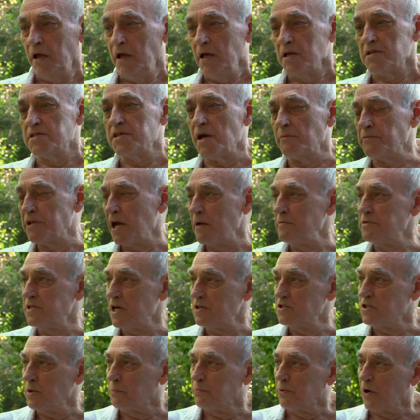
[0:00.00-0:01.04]
sometimes they
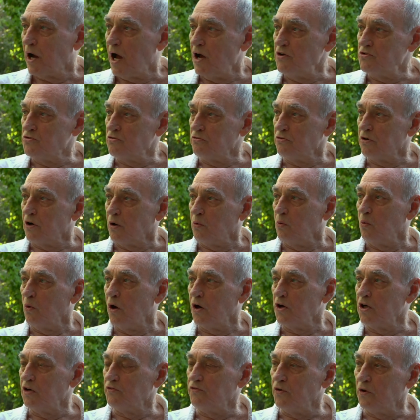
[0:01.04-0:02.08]
surprise you and are
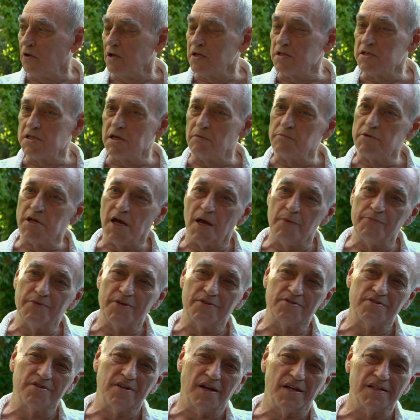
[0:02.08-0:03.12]
wonderful, and sometimes
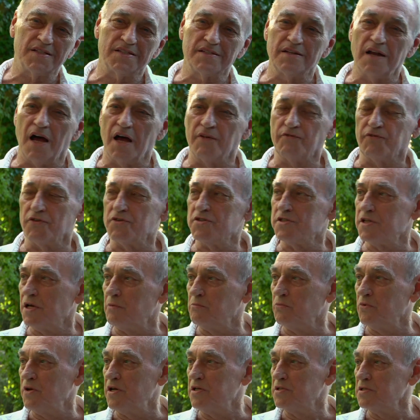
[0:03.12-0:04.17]
it's just not, for
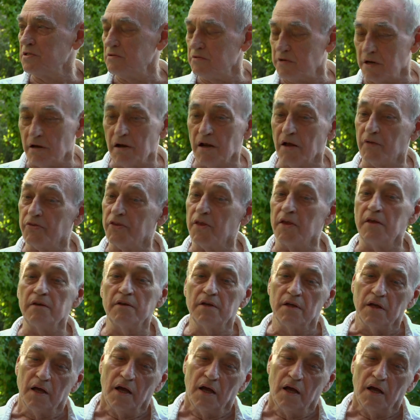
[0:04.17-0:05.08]
some reason, you know, the